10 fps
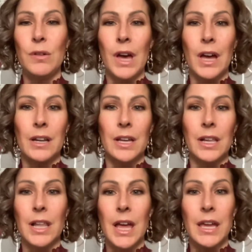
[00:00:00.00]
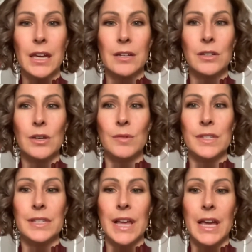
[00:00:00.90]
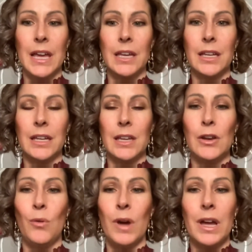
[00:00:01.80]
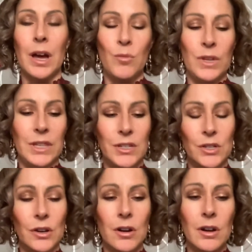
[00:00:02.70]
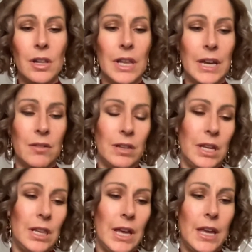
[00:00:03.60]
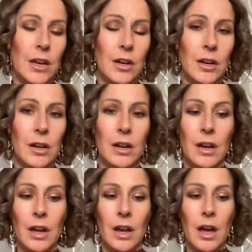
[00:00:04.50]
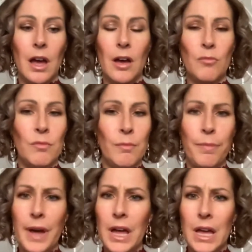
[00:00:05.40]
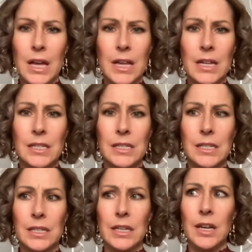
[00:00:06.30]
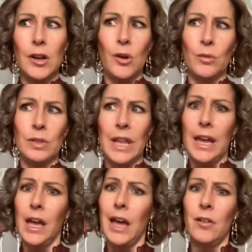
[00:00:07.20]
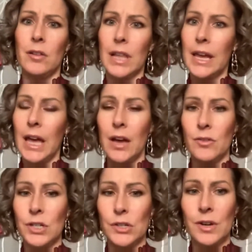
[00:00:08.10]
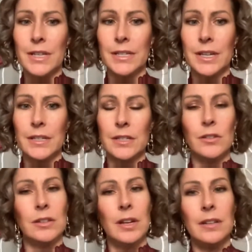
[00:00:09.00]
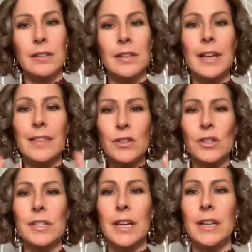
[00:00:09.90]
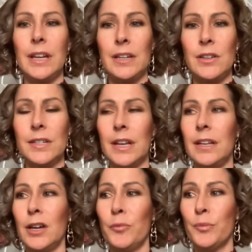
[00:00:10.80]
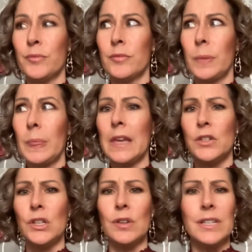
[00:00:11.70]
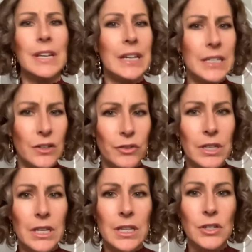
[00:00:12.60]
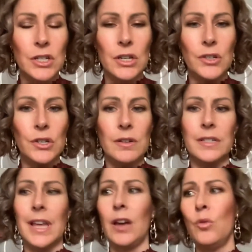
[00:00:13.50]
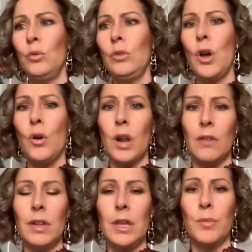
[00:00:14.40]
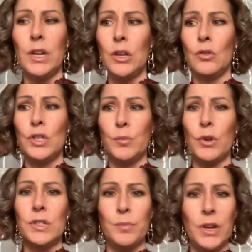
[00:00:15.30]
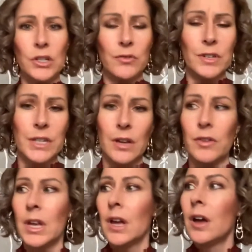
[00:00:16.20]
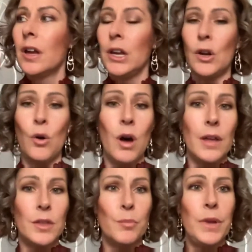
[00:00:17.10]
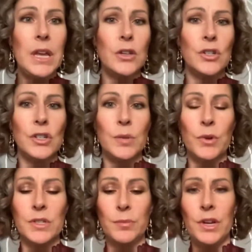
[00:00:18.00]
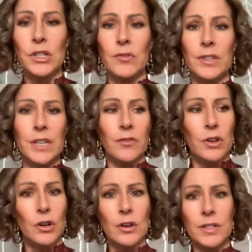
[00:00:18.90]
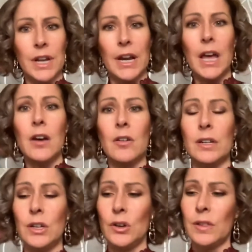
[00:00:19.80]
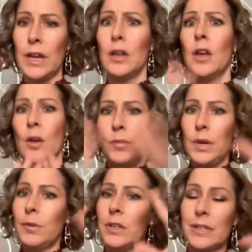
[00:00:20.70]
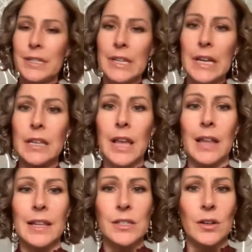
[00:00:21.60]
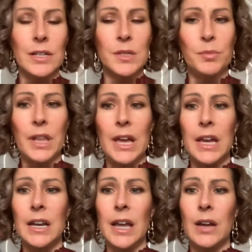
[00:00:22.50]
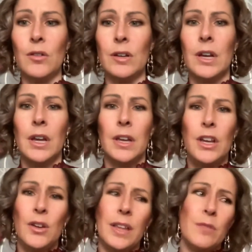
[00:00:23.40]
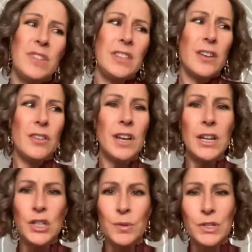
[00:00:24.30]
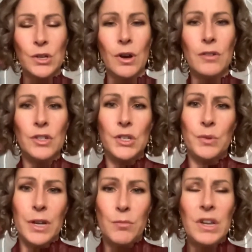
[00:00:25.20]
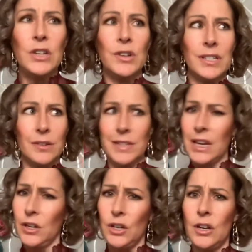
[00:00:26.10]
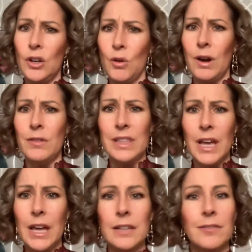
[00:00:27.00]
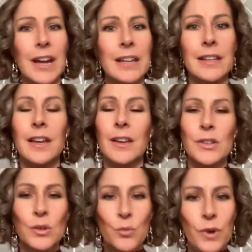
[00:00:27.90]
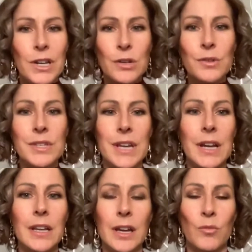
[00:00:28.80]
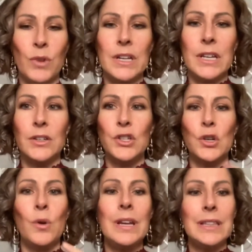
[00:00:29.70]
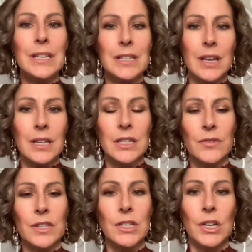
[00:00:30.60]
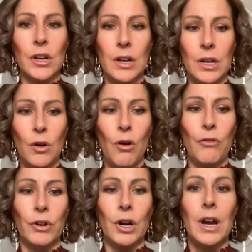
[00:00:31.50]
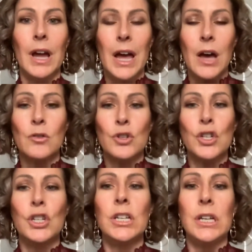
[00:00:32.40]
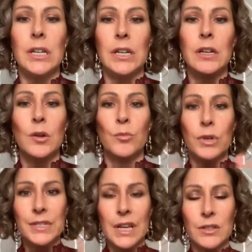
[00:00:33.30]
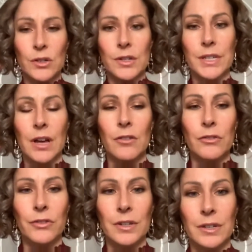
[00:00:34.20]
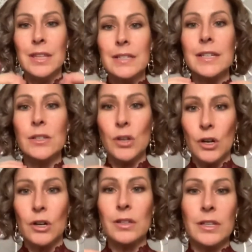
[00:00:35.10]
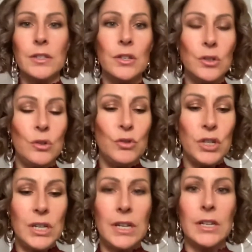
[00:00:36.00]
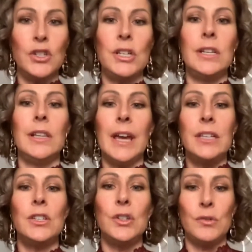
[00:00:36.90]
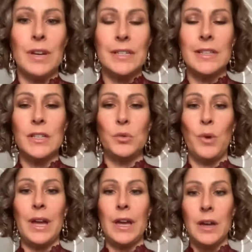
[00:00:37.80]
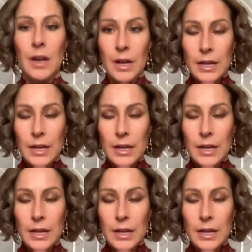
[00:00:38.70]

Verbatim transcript: you had a client who was like, you know what, I'm with this girl, like I really like her, um, but you know, like I don't like how she dresses, and, and like let's just say to, you say to him, is she dressing any differently than she used to? And he's like, well, no, not really. But, you know, she posted a picture of herself, you know, on the beach and she posted a picture of herself on girls night out. And, you know, like people are seeing that and that's on display. And I don't, you know, I mean, the other night she went to go out and she's wearing a mini dress. And I was like, are you going to go out in that? Right. So what do you say to him when he's showing these signs of insecurity over how she presents herself? this is her, this is who she is, she likes to dress this way.